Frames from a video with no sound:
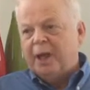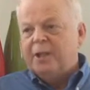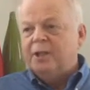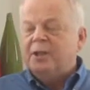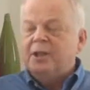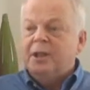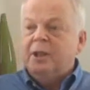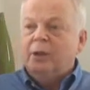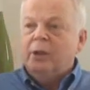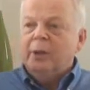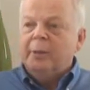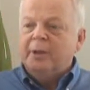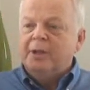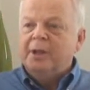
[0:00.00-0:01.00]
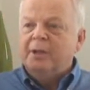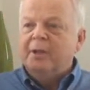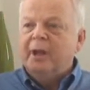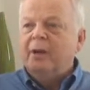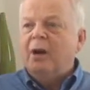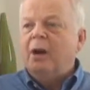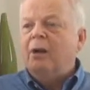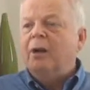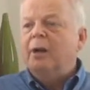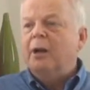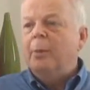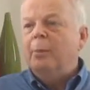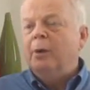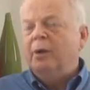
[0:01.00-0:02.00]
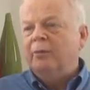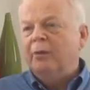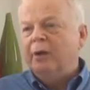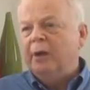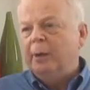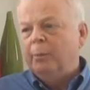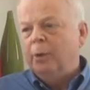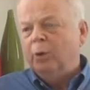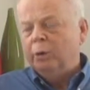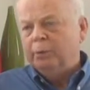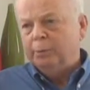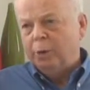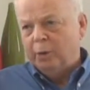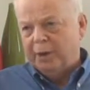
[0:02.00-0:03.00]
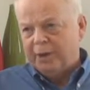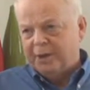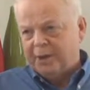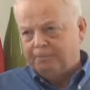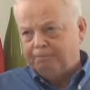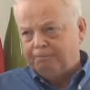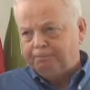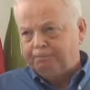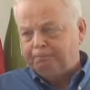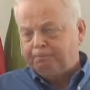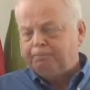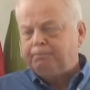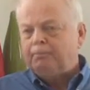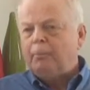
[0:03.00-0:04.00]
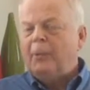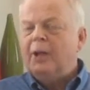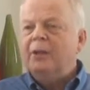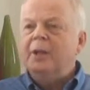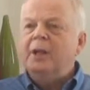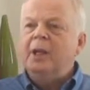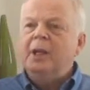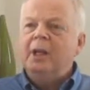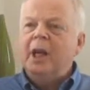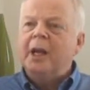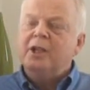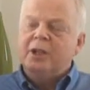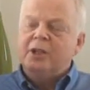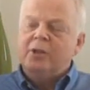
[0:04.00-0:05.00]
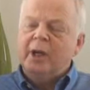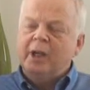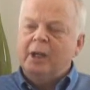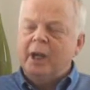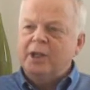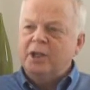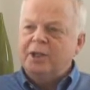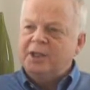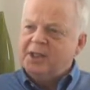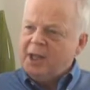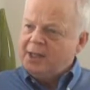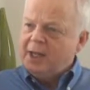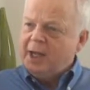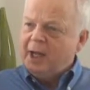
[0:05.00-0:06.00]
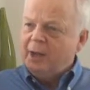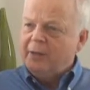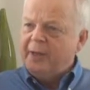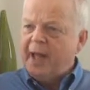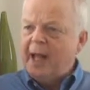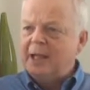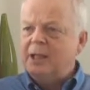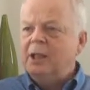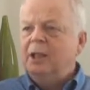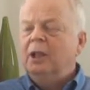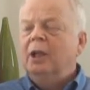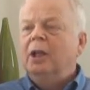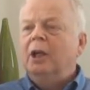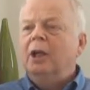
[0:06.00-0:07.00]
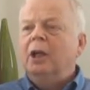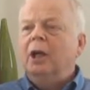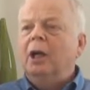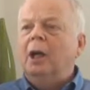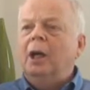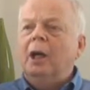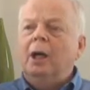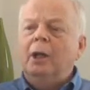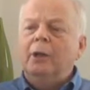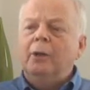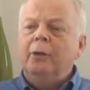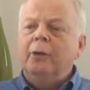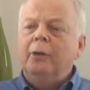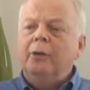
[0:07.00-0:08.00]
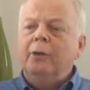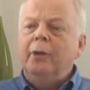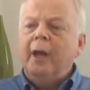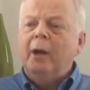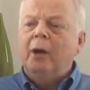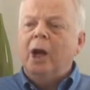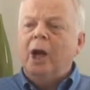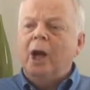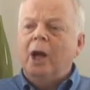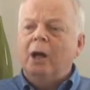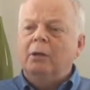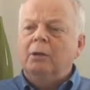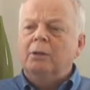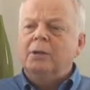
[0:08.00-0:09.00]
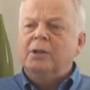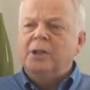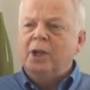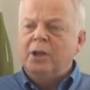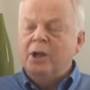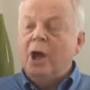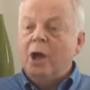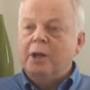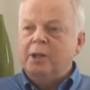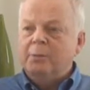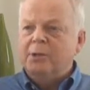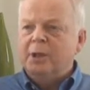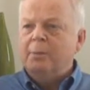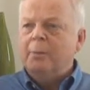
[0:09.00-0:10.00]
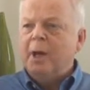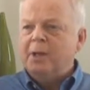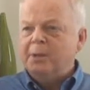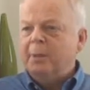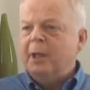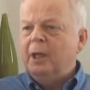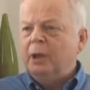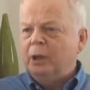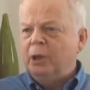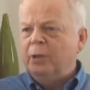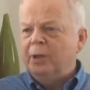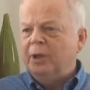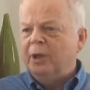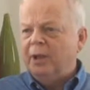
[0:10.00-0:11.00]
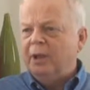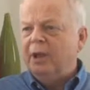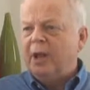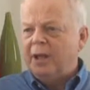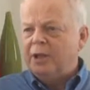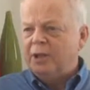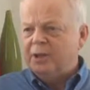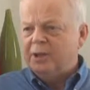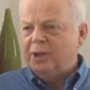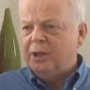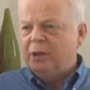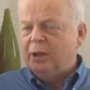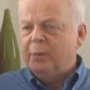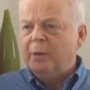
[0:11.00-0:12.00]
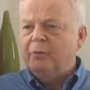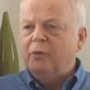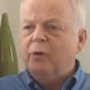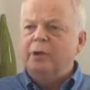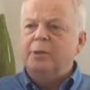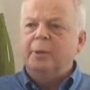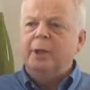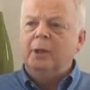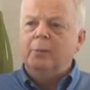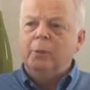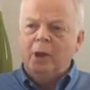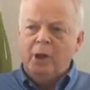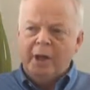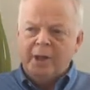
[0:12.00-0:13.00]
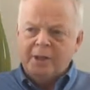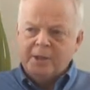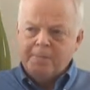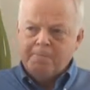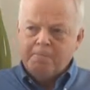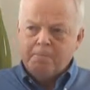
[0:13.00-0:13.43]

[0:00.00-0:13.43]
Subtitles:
agency agreements, there are a number of very important points. The agents regulations set out that there are certain items that must be included in an agency agreement for it to be compliant.